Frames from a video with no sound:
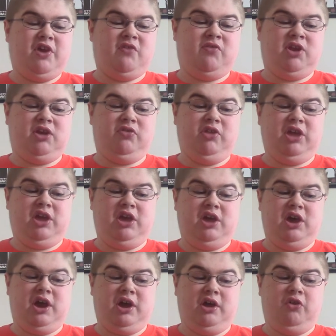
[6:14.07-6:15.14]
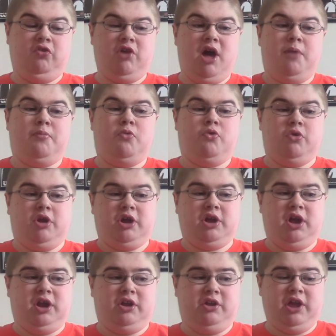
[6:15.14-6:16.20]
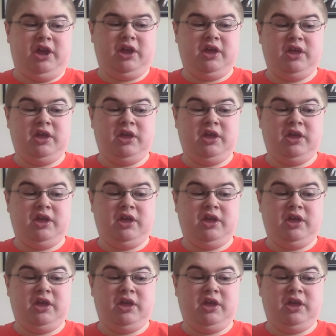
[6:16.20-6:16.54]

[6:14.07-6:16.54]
definitely a lot more kind of like